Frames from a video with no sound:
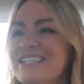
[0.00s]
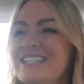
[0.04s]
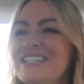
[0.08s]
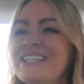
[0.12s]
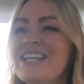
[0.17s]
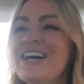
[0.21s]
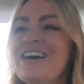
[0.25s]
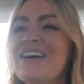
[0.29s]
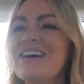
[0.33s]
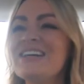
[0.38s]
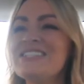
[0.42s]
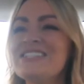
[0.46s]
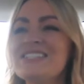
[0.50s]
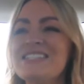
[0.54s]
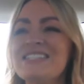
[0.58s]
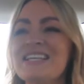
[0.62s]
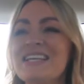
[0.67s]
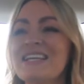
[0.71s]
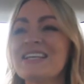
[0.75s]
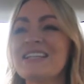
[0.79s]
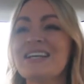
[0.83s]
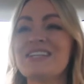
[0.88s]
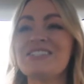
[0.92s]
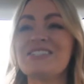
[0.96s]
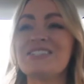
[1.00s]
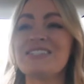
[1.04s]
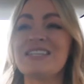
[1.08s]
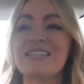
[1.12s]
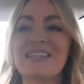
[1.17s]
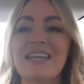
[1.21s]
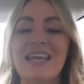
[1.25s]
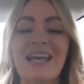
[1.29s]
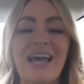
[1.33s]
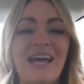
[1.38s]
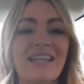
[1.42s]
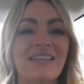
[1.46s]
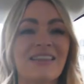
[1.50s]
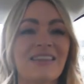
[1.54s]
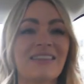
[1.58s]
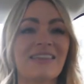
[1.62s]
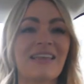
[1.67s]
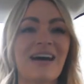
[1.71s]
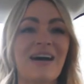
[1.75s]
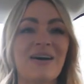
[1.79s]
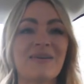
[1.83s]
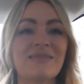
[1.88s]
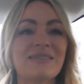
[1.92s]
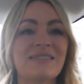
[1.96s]
No, I just think I just think they had
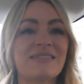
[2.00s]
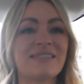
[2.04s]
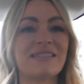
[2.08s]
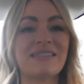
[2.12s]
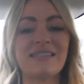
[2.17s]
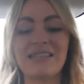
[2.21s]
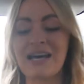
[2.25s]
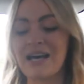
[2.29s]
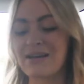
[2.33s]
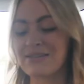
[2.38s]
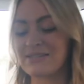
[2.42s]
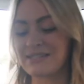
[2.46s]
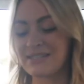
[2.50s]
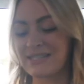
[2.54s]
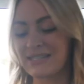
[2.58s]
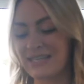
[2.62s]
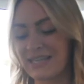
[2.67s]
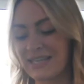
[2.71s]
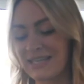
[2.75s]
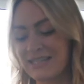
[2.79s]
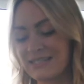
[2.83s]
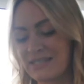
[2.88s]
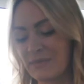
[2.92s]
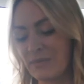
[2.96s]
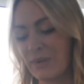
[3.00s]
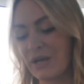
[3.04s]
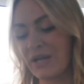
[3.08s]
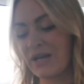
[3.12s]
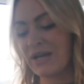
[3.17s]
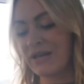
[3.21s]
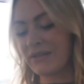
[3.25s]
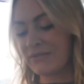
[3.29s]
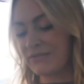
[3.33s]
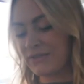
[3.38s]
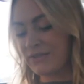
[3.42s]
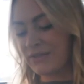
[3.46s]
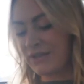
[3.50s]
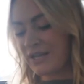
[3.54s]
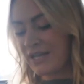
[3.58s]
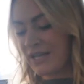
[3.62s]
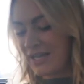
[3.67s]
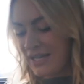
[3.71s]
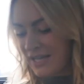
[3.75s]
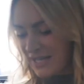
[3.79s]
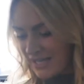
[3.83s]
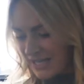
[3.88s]
thousands and thousands of kids applying for it.